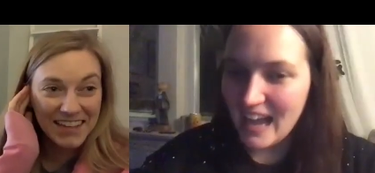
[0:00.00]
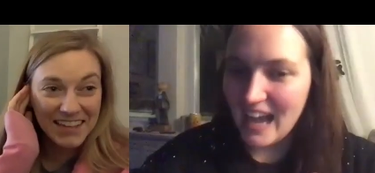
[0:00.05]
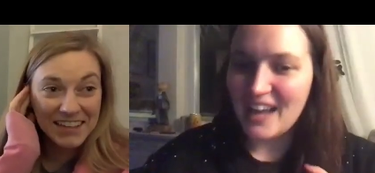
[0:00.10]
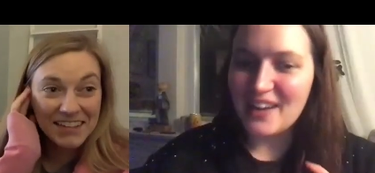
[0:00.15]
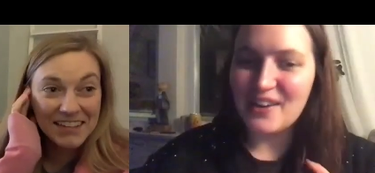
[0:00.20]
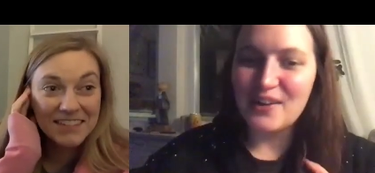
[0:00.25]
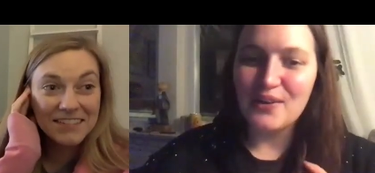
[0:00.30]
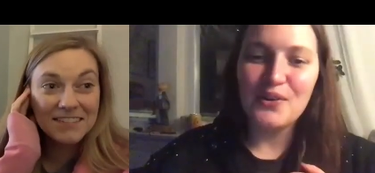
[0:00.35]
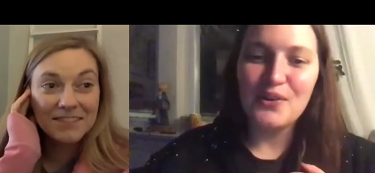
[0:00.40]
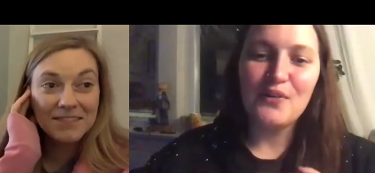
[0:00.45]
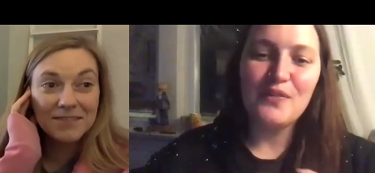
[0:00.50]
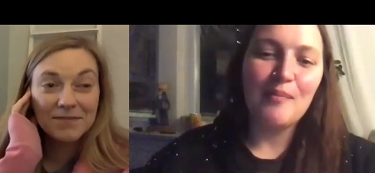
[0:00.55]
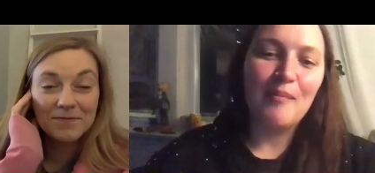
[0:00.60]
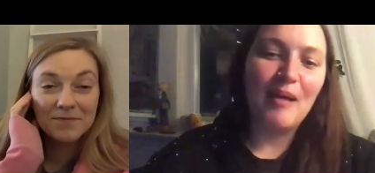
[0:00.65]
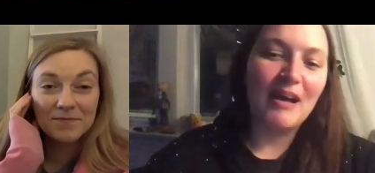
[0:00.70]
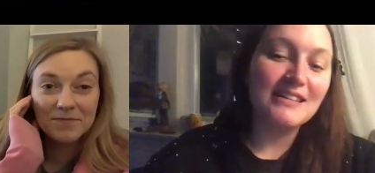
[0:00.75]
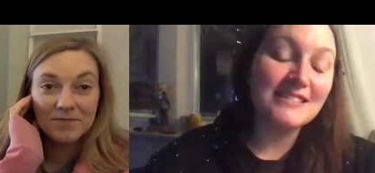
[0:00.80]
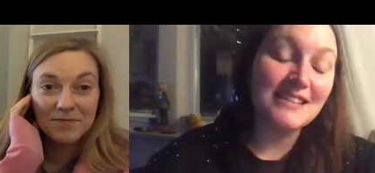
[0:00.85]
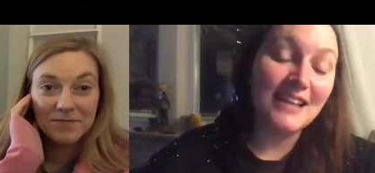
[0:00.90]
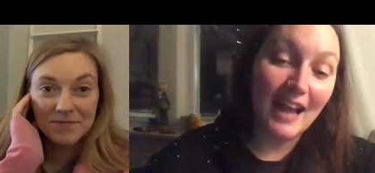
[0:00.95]
Speaker 1: I don't know that
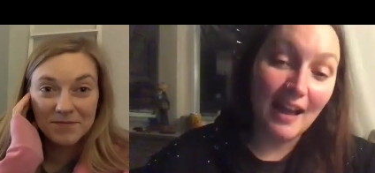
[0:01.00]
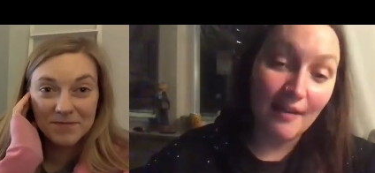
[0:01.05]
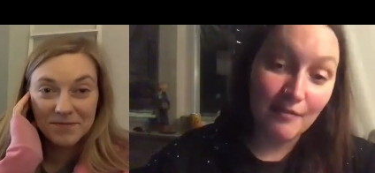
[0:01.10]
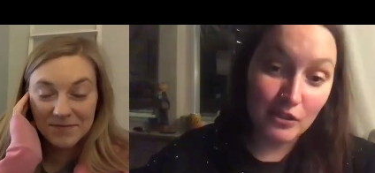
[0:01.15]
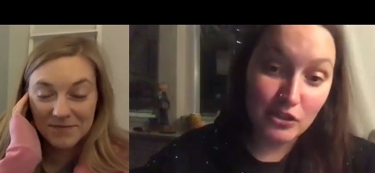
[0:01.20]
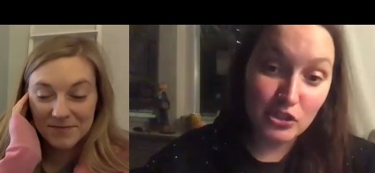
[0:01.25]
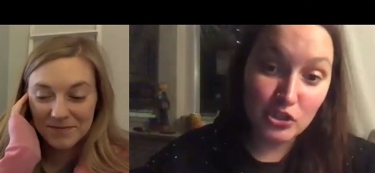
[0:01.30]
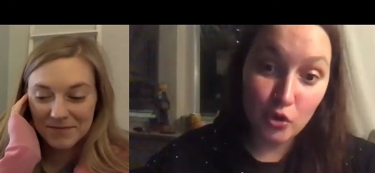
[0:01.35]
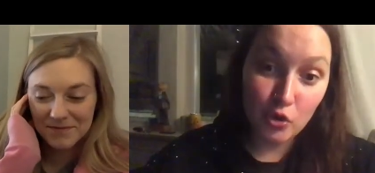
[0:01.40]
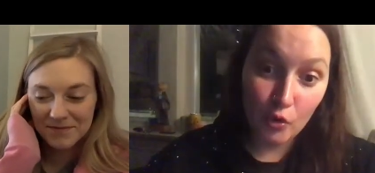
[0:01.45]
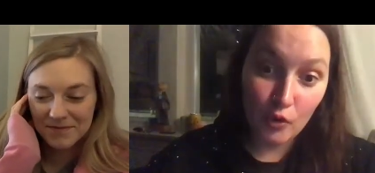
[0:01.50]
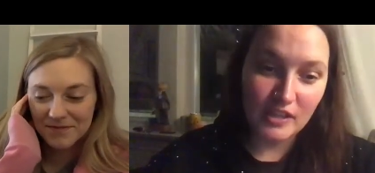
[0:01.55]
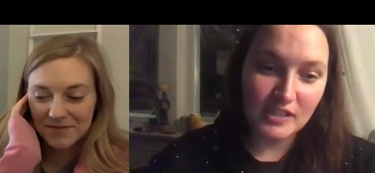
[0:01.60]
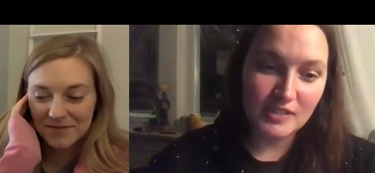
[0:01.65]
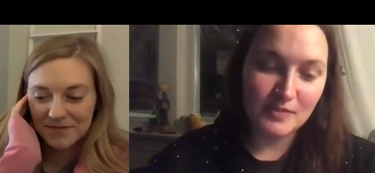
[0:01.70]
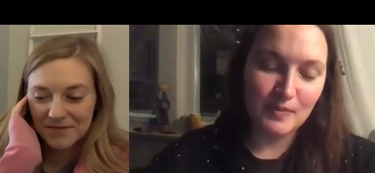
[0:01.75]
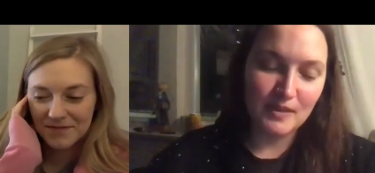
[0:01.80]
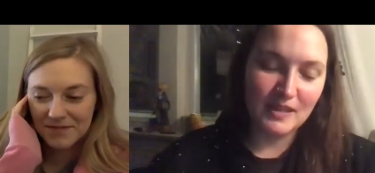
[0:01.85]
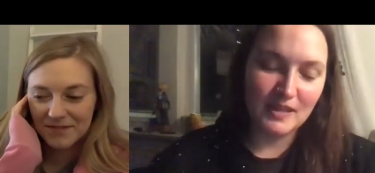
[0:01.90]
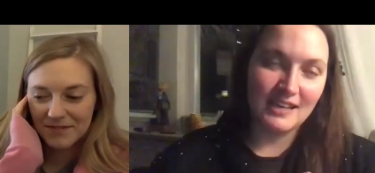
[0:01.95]
Matt's going to have the
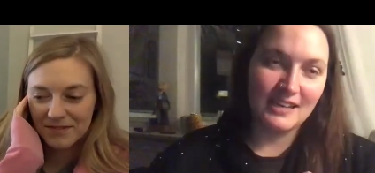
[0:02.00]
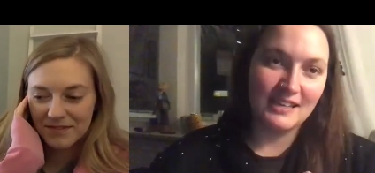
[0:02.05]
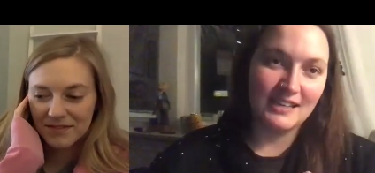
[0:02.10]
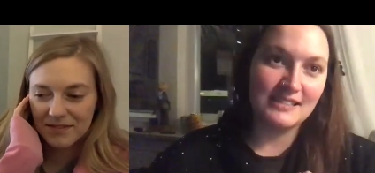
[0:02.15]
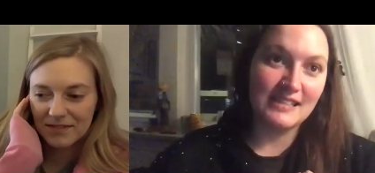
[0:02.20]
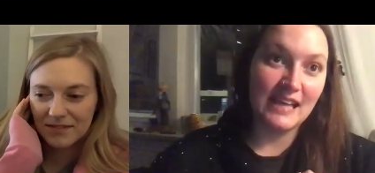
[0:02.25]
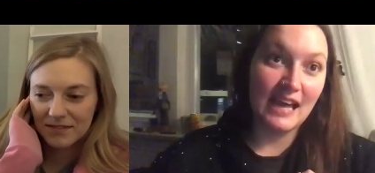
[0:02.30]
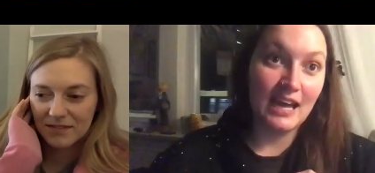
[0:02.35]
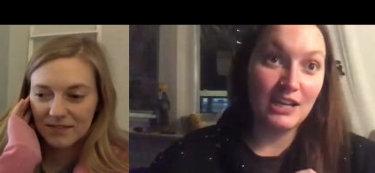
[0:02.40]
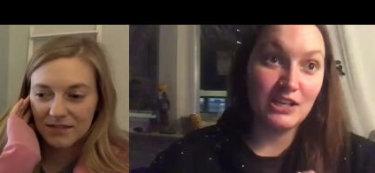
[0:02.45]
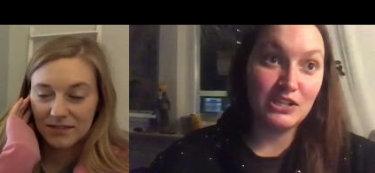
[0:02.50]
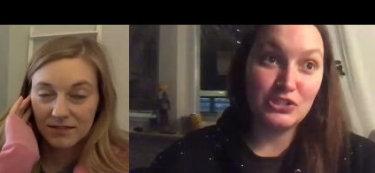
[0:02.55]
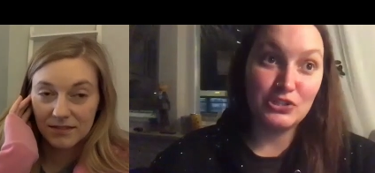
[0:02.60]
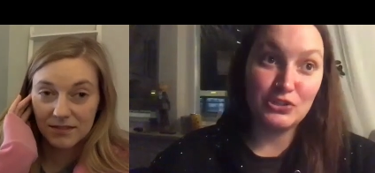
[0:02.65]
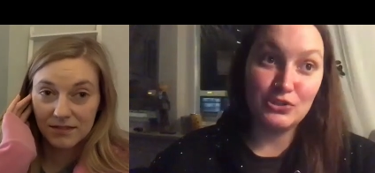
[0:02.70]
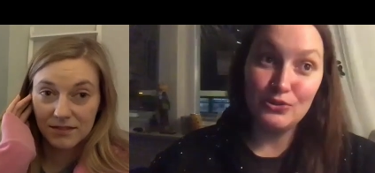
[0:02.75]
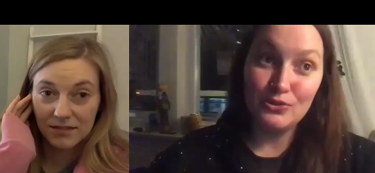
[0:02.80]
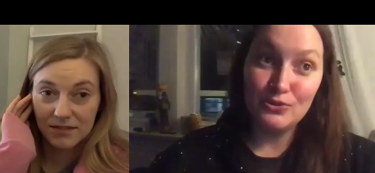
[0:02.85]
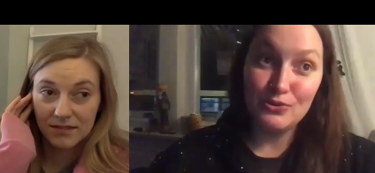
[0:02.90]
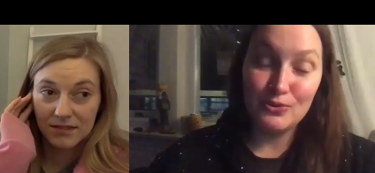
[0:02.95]
choice because as
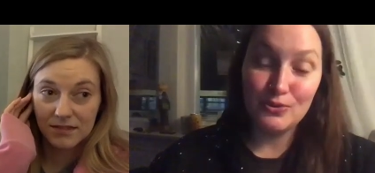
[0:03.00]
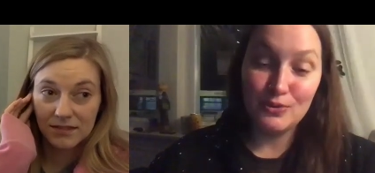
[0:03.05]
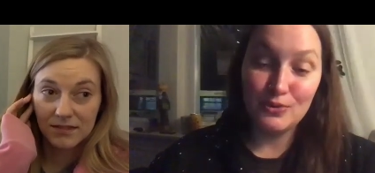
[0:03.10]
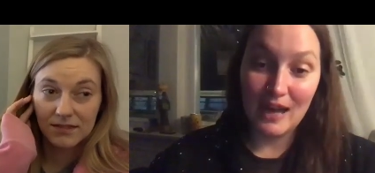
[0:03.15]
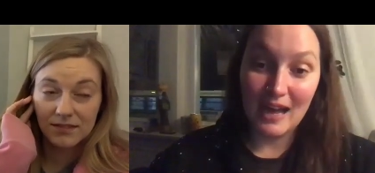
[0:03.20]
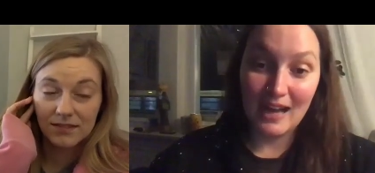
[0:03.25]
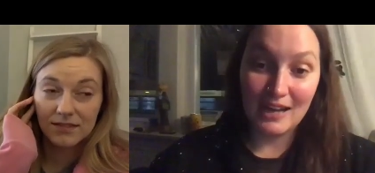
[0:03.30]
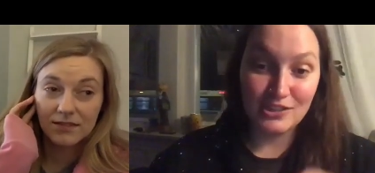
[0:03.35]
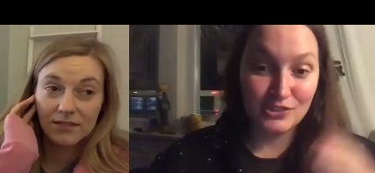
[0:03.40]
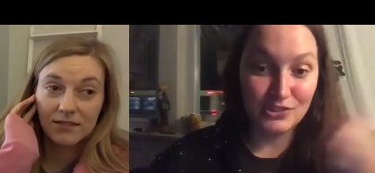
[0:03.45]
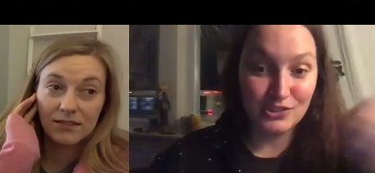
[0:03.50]
you actually